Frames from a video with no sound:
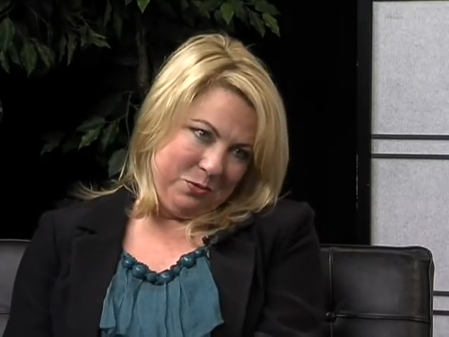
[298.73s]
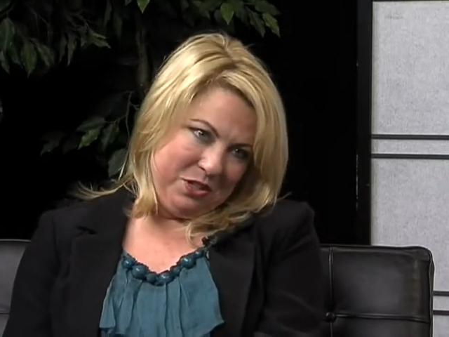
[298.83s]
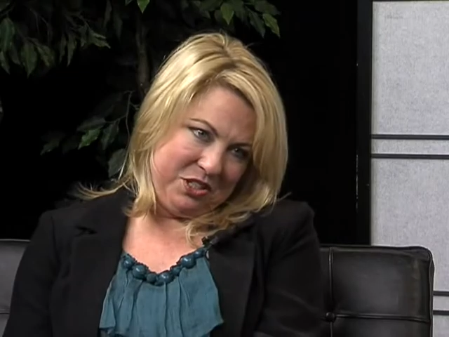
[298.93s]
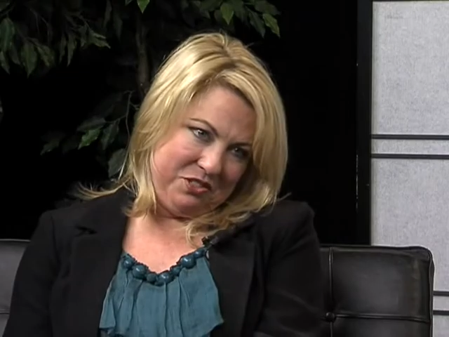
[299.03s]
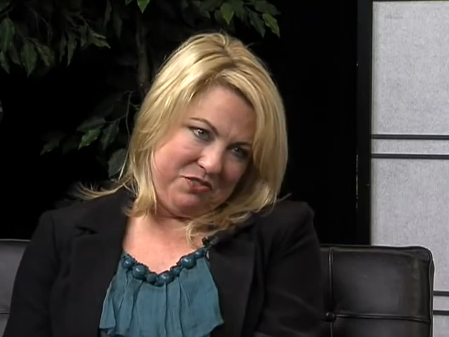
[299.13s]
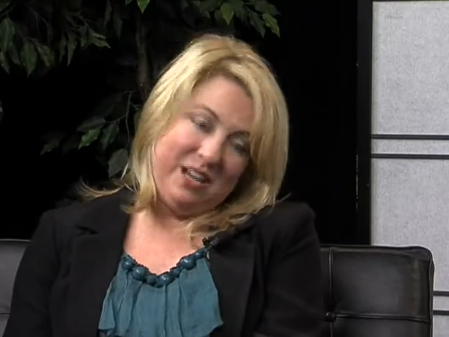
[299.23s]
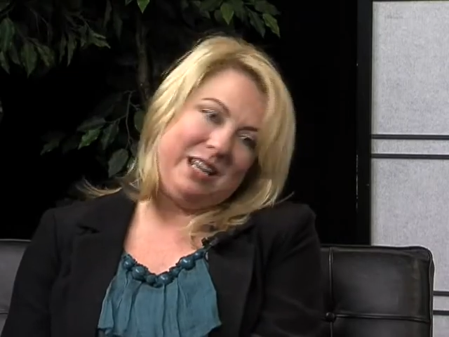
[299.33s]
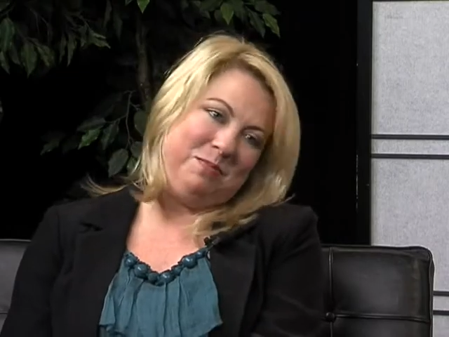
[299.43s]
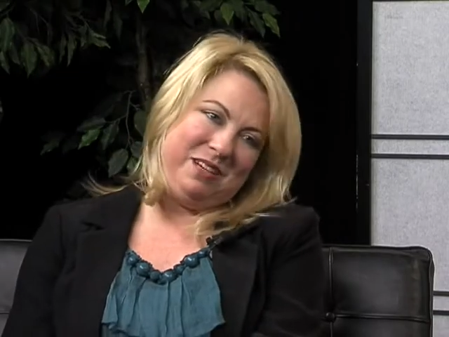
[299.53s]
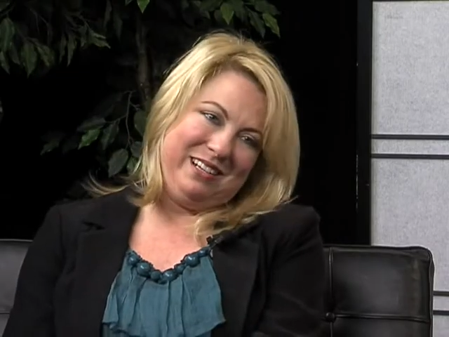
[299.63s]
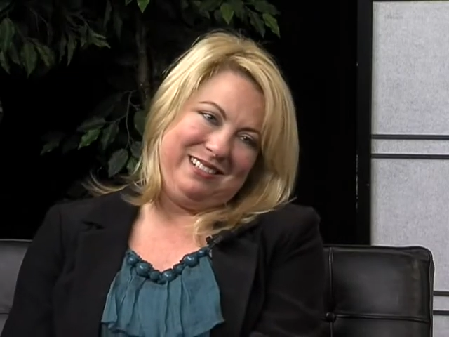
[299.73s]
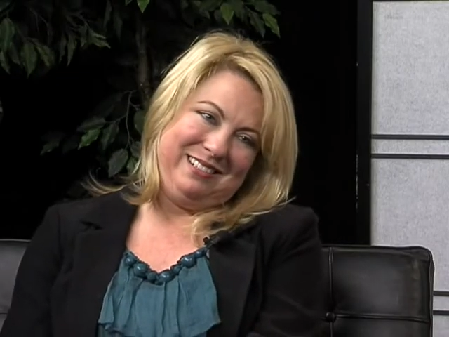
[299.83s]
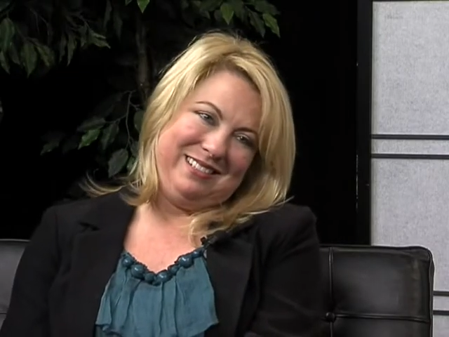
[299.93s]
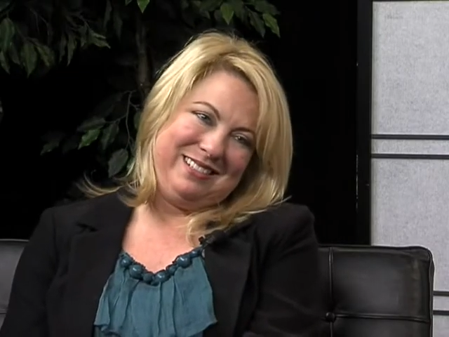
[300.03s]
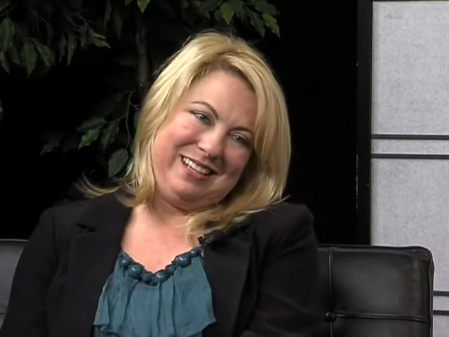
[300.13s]
which is funny
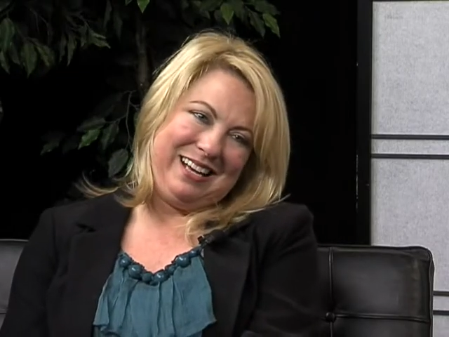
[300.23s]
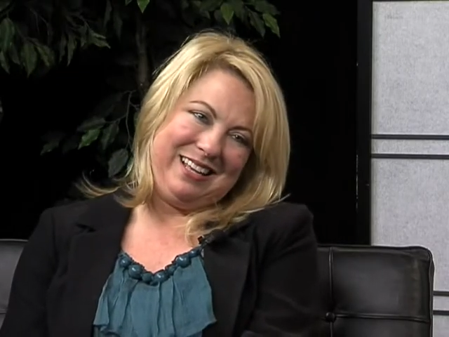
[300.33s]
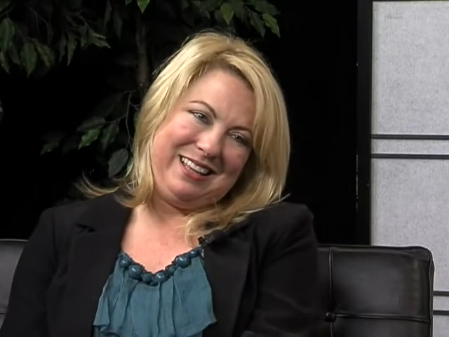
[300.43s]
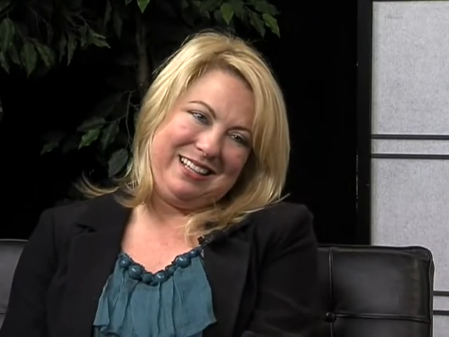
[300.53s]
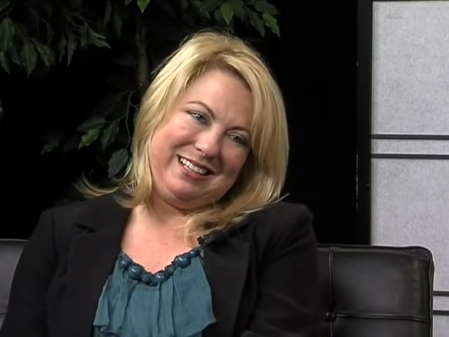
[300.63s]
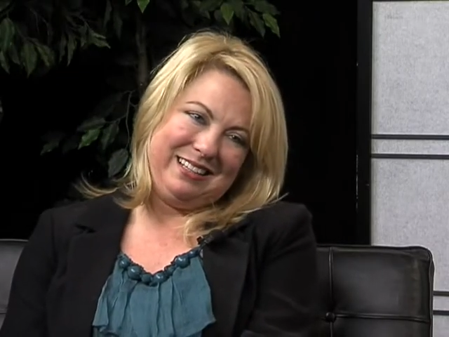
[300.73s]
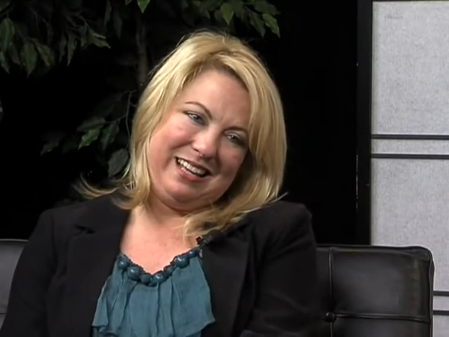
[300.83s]
because I think that a